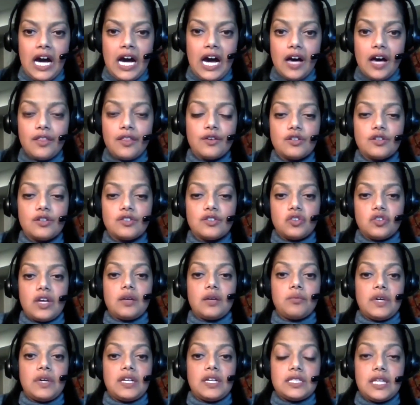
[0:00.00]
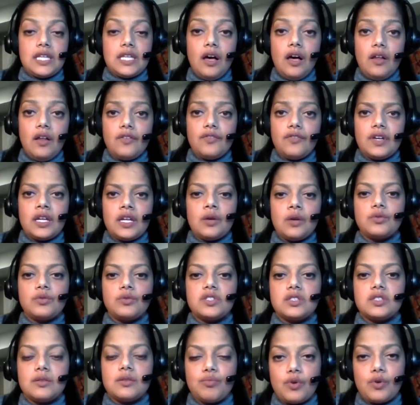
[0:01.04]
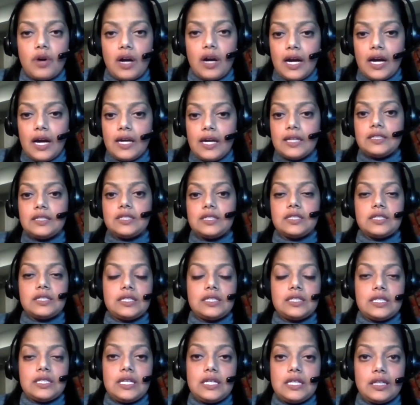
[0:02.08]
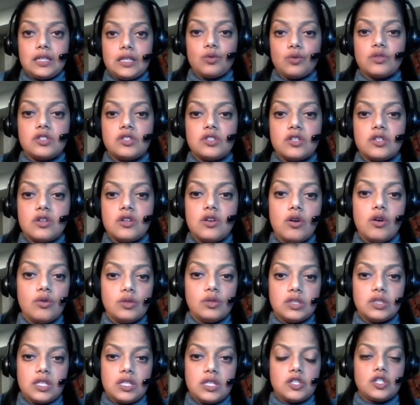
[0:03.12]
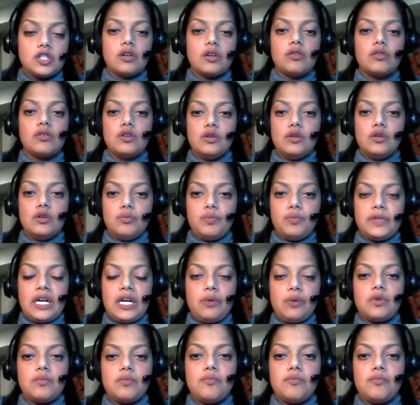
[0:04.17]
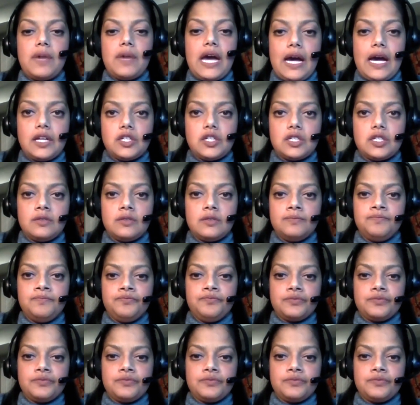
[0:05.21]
others like myself, and I was surprised to see that there was no such group that would match